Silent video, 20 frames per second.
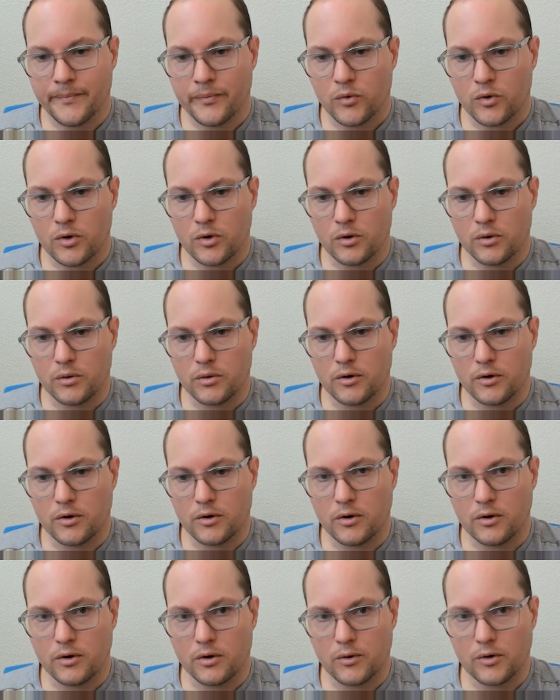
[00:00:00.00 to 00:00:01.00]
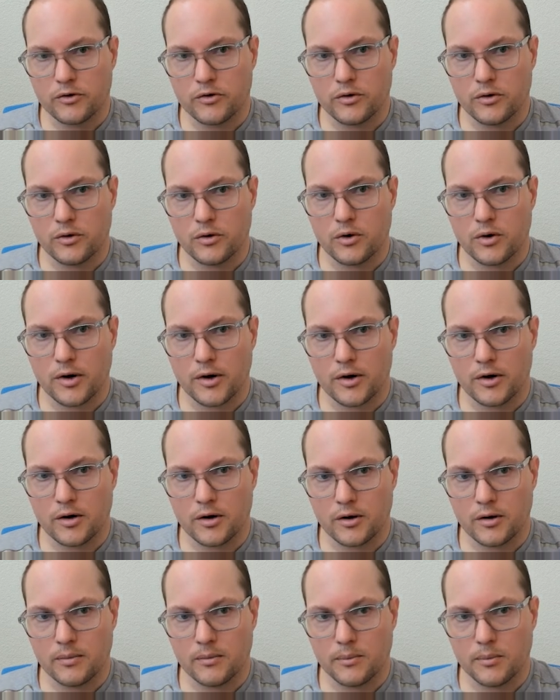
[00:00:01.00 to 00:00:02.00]
the original
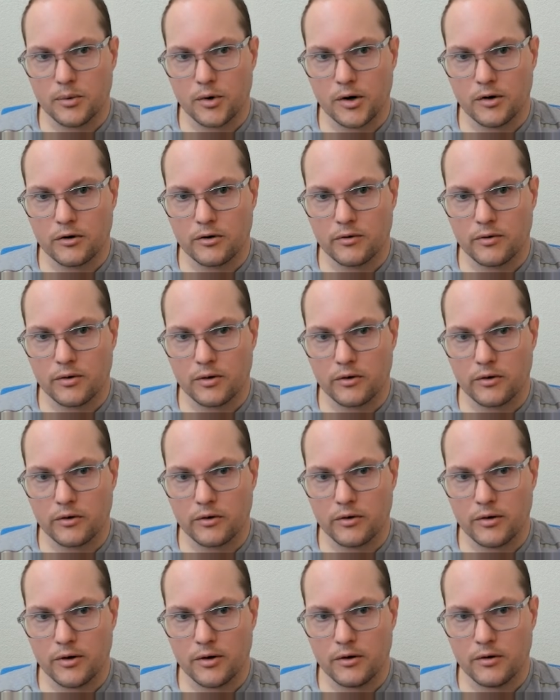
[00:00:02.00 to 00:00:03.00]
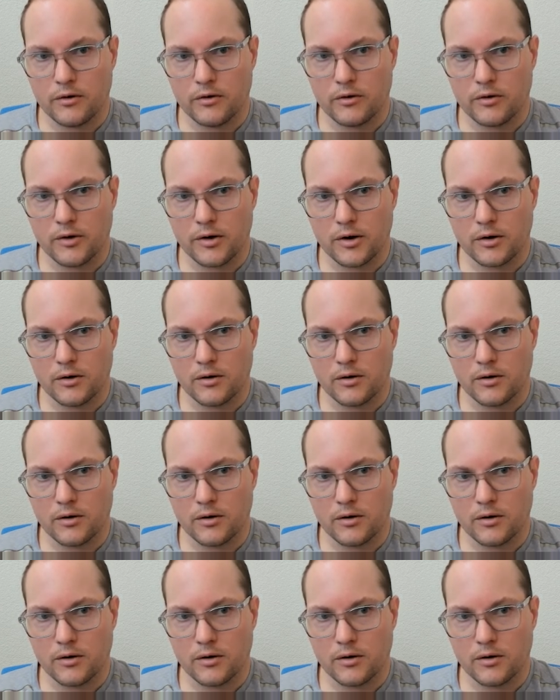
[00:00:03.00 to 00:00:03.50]
CriCut prints versus these, and